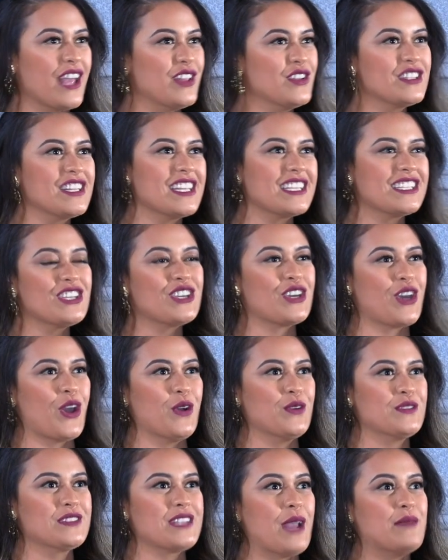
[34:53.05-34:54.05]
I look like a
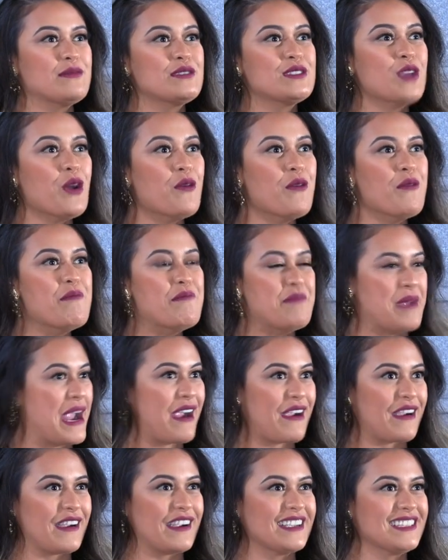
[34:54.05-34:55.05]
ghost. I'm so
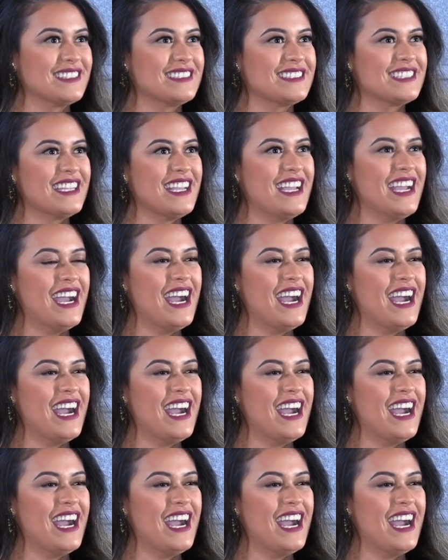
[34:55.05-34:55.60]
embarrassed.